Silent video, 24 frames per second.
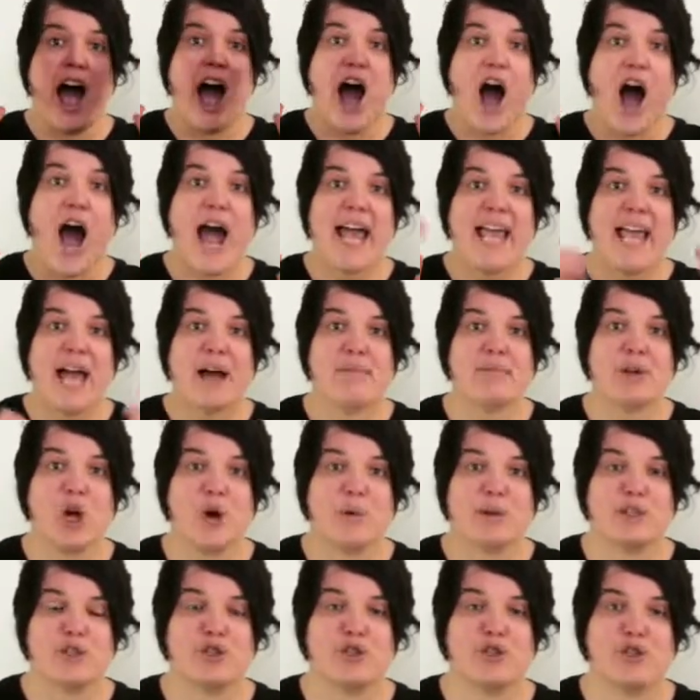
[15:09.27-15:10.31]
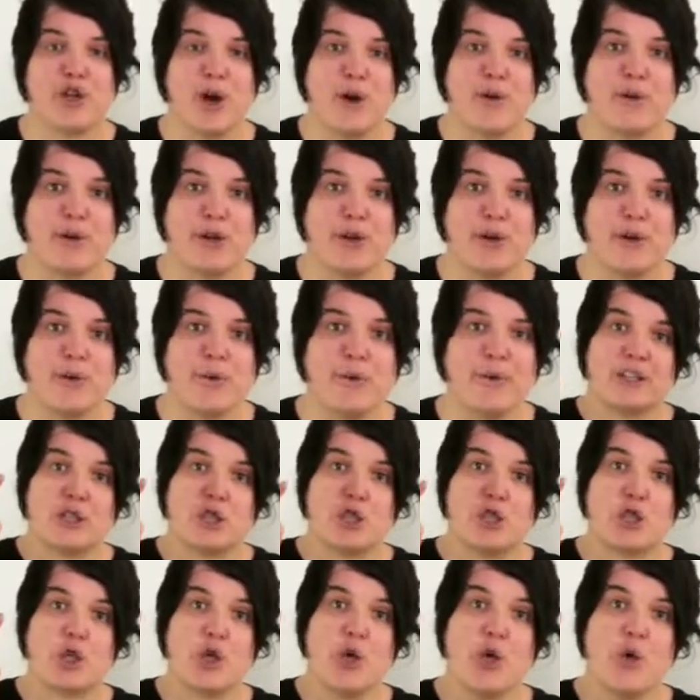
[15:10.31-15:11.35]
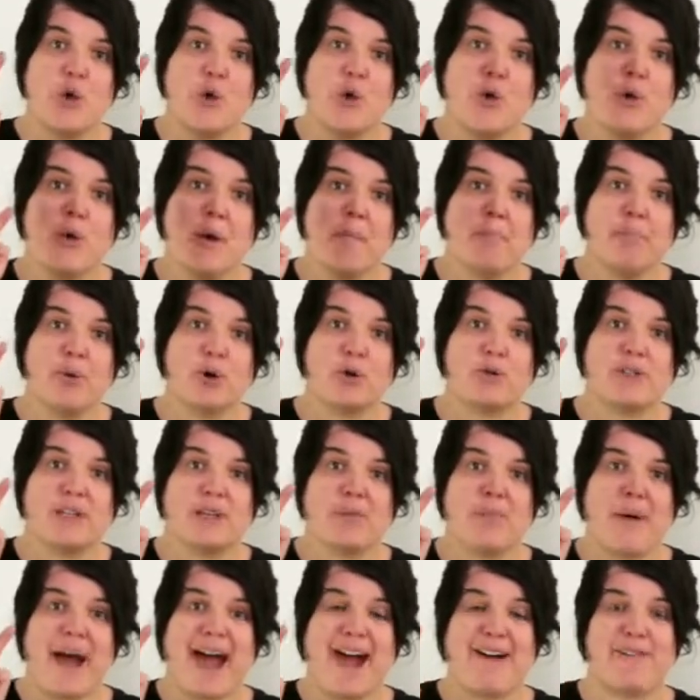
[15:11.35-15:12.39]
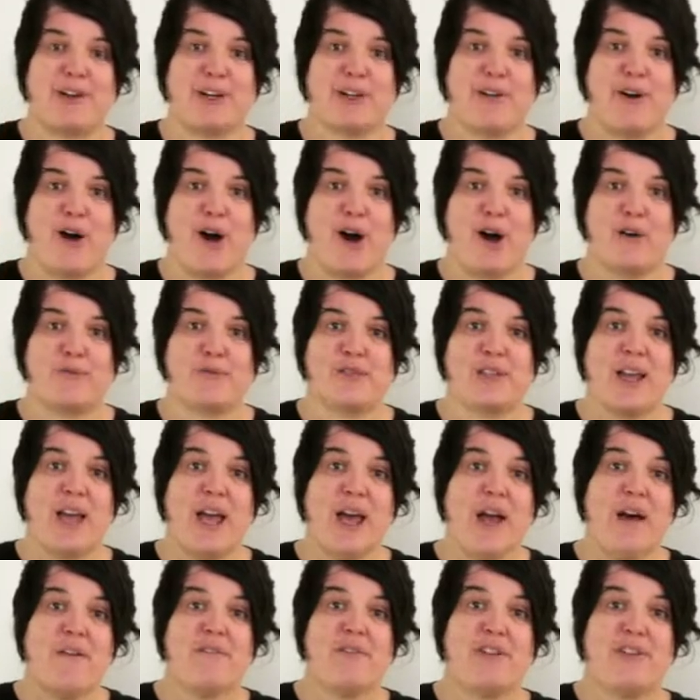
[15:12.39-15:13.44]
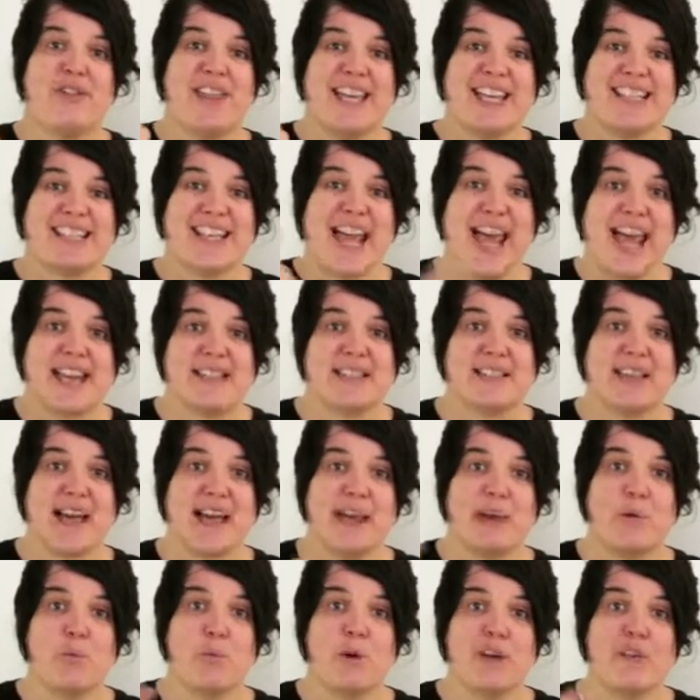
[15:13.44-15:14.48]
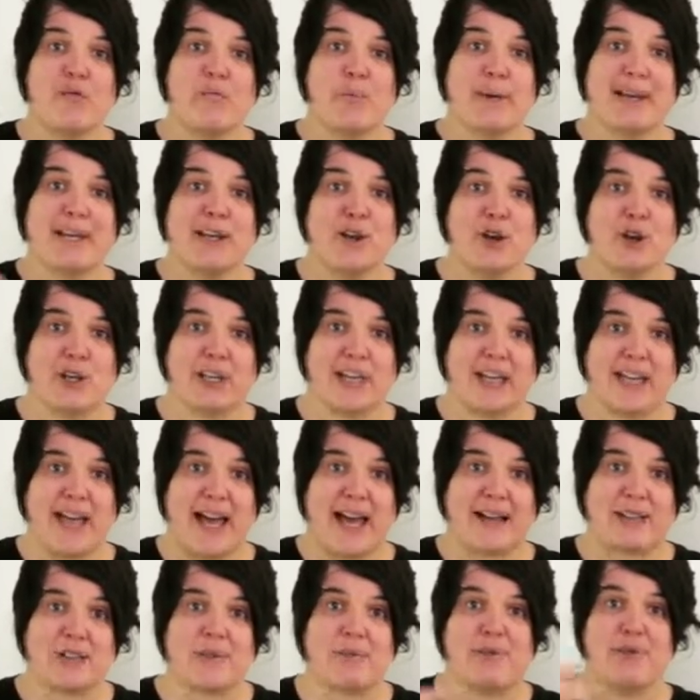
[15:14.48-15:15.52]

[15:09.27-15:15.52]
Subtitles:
I am going to show you the 2 body paragraphs for this essay we've been looking at,